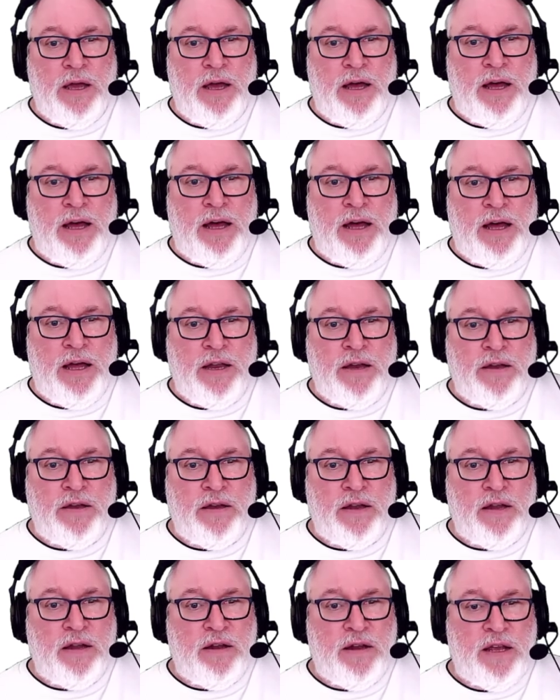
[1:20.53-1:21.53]
And
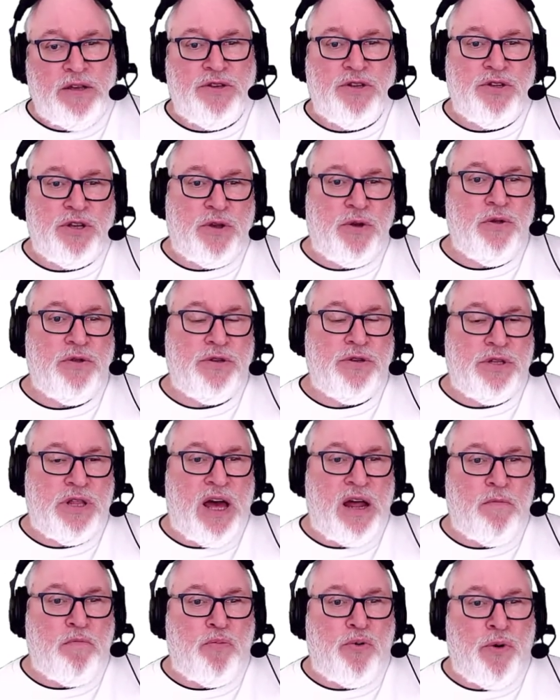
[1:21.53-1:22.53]
this is a good
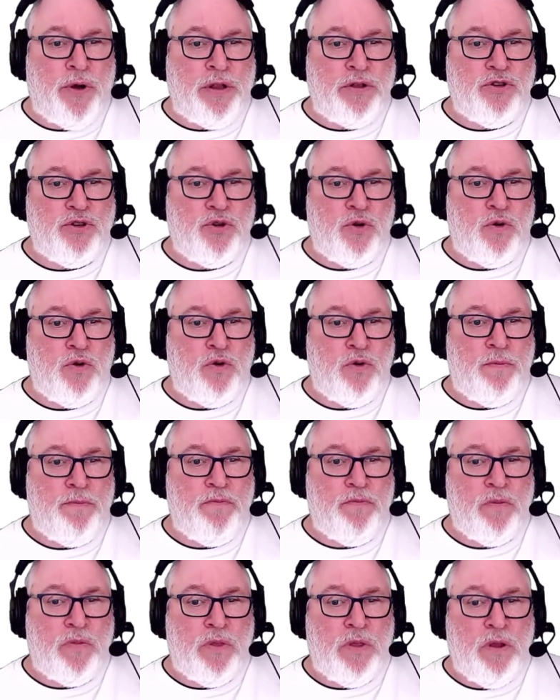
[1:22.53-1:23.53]
starting point. So
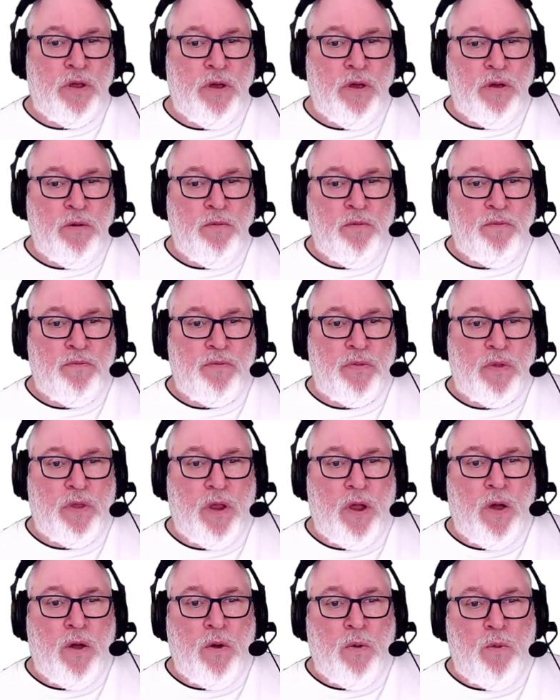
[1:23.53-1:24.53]

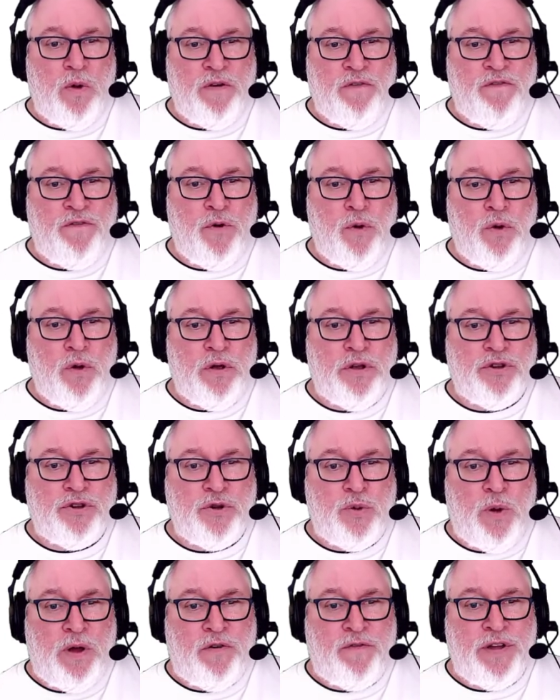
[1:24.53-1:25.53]
1 foot,
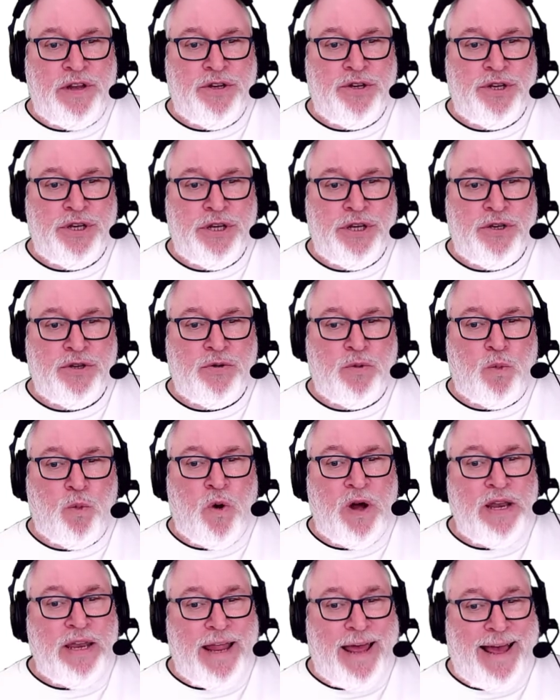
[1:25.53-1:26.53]
12 inches,
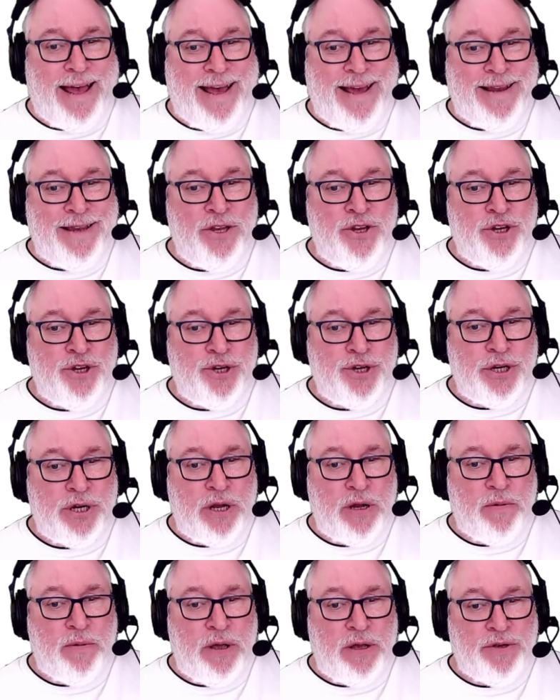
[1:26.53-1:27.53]
1 inch,
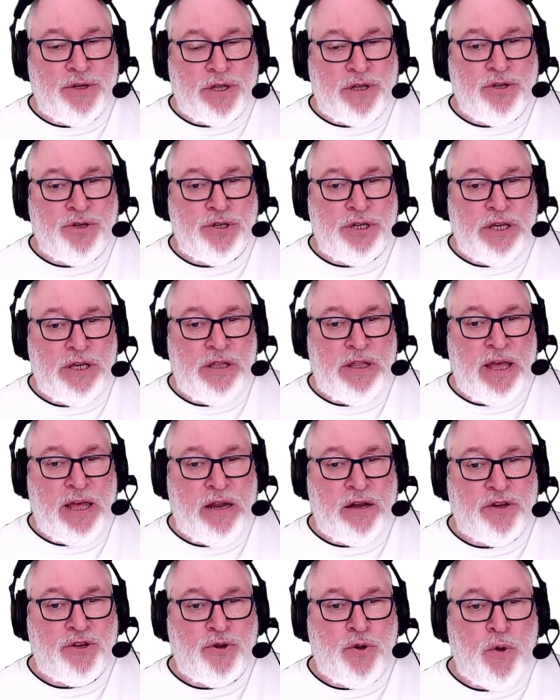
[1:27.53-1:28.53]
as you can see
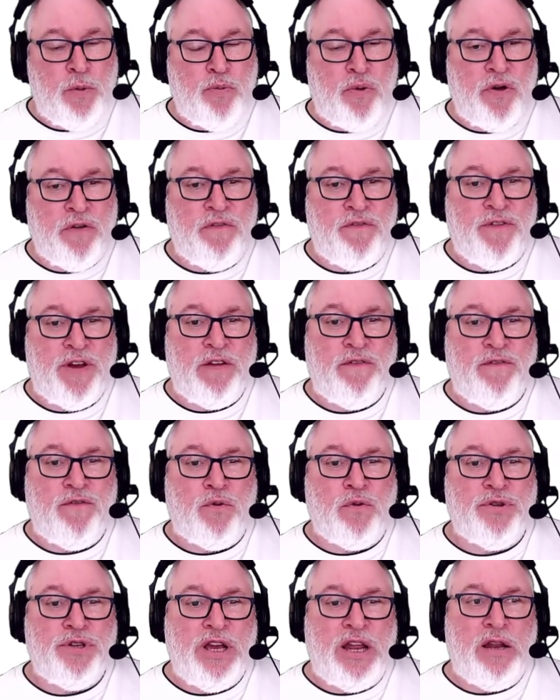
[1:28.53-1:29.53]
there, it's
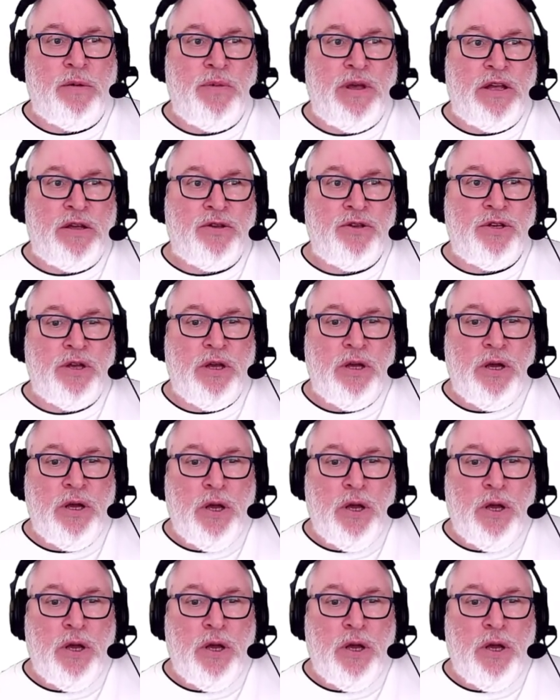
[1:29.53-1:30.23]
2.54 centimetres.